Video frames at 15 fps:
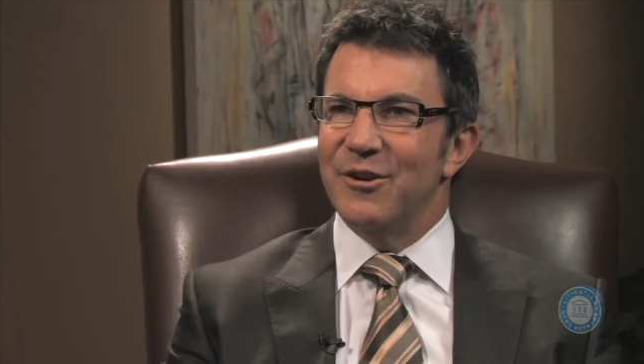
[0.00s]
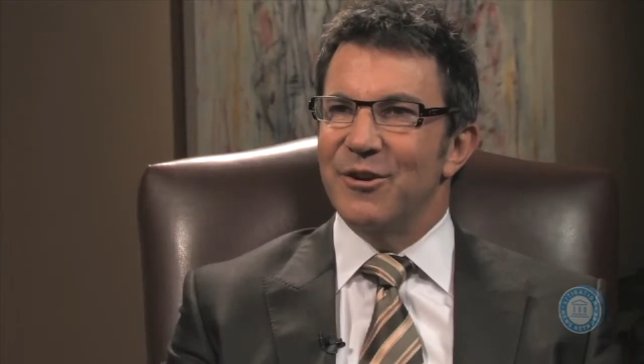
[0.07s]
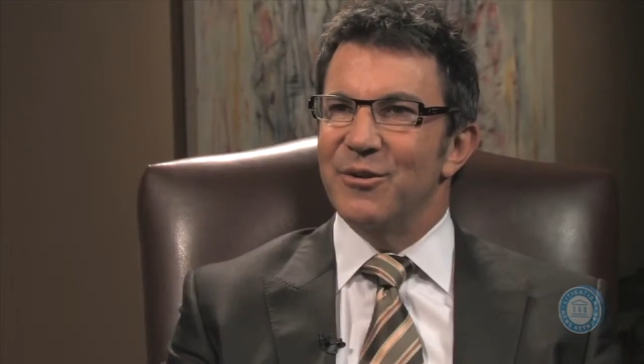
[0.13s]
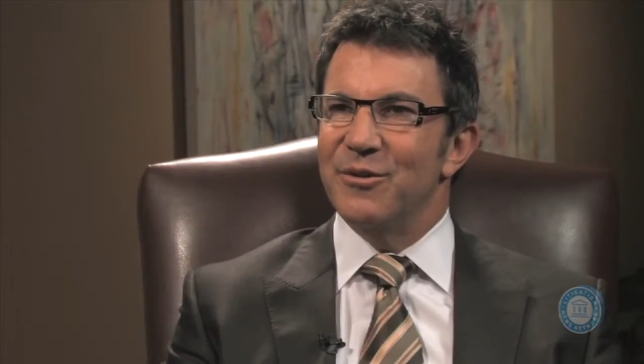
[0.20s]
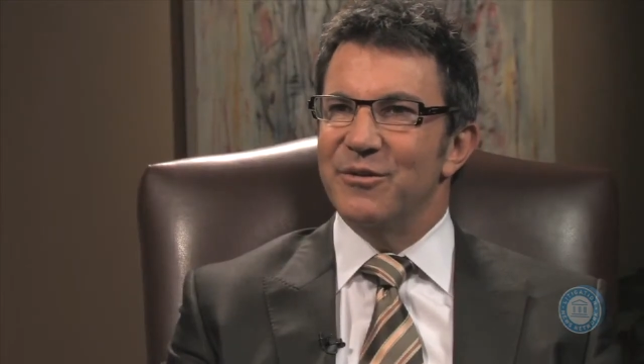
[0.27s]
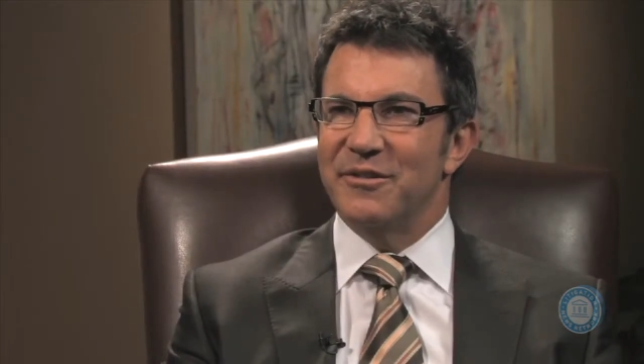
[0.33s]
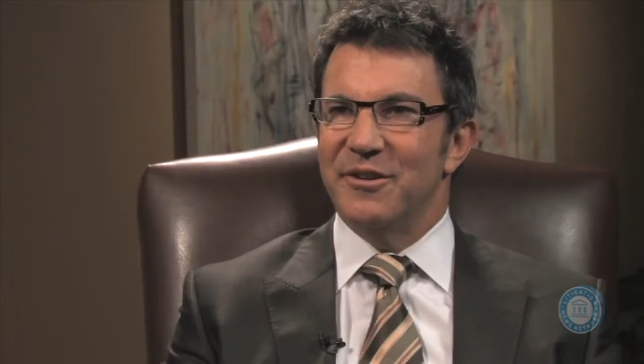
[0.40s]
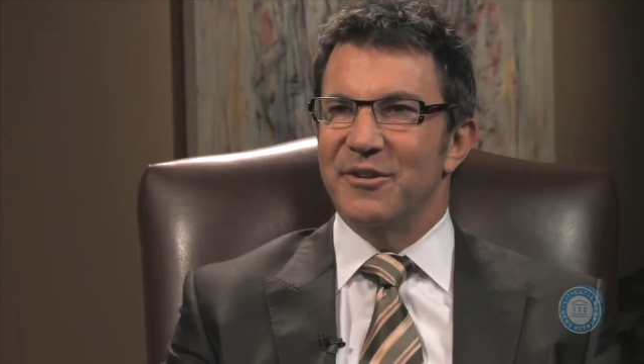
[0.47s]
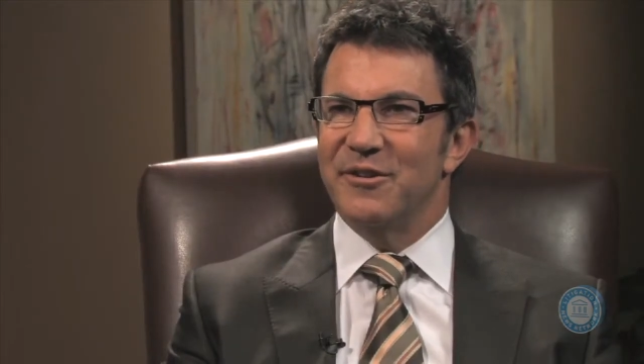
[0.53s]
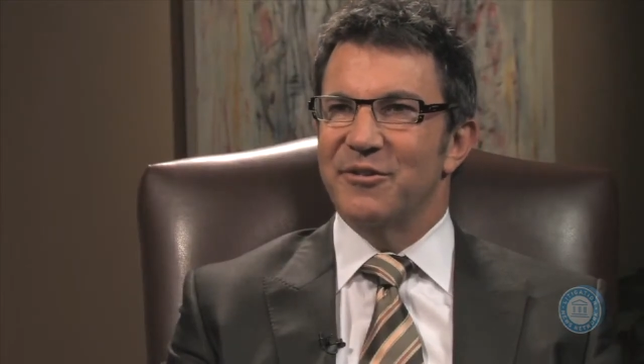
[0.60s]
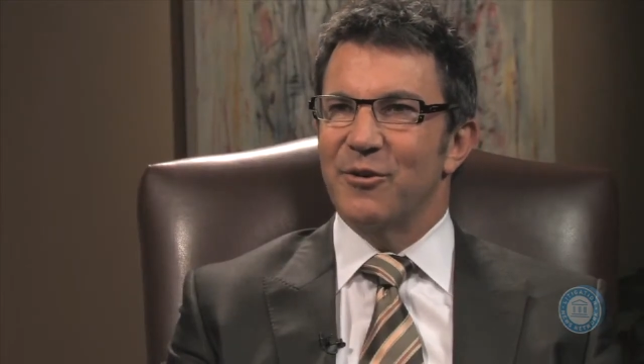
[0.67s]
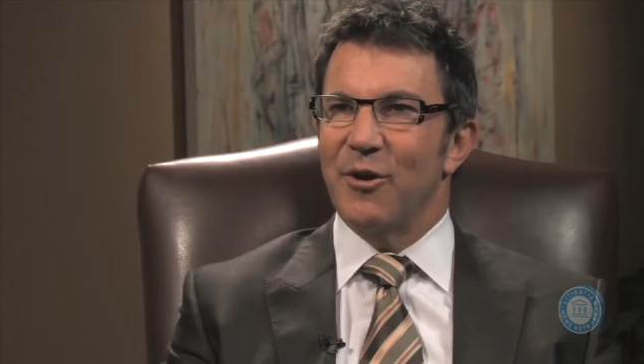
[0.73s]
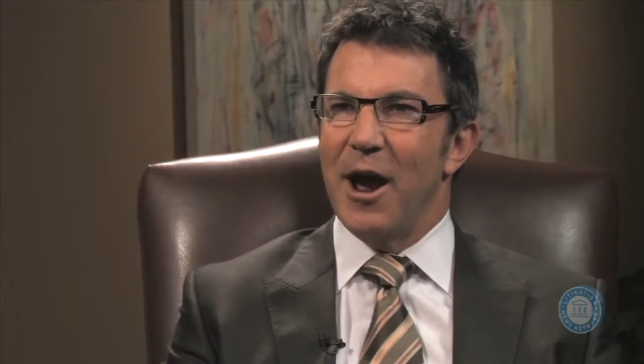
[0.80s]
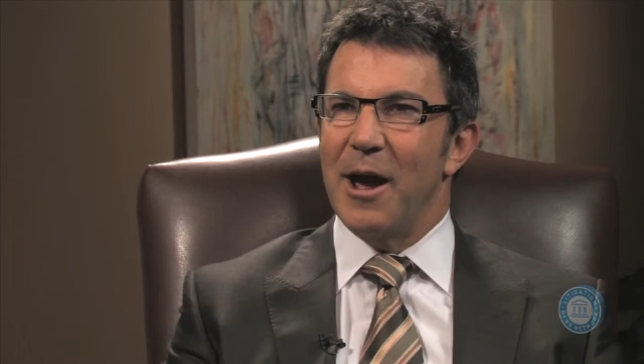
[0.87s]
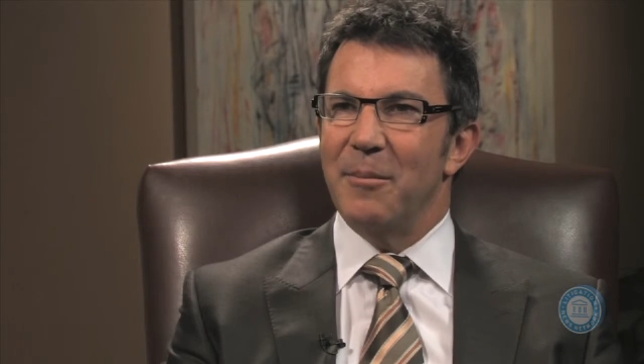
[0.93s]
use to
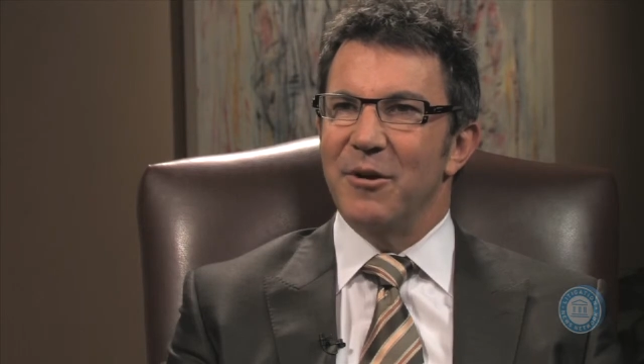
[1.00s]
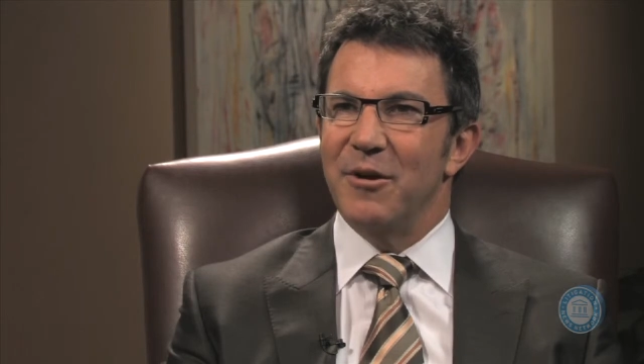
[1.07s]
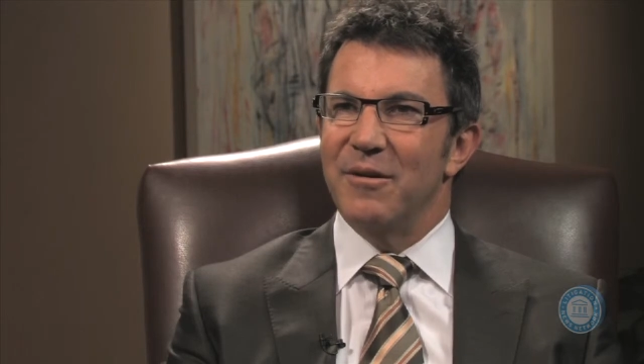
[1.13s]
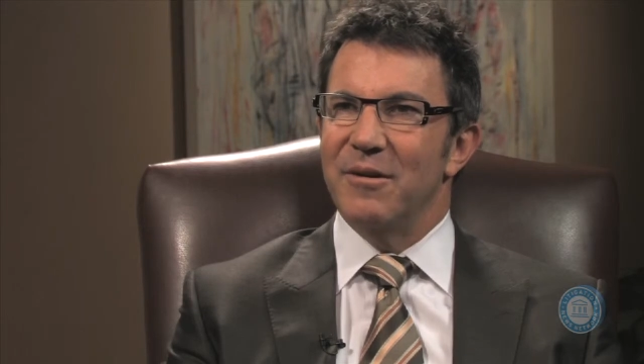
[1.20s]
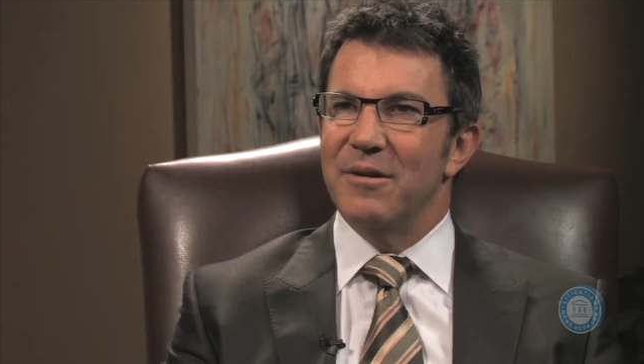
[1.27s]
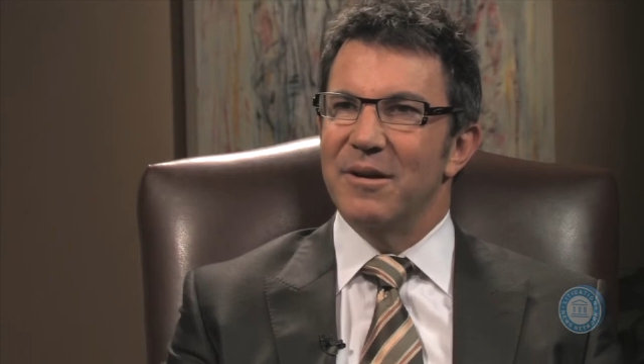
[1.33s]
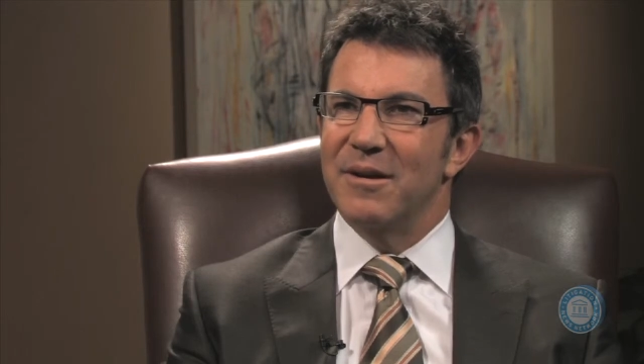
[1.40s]
describe you?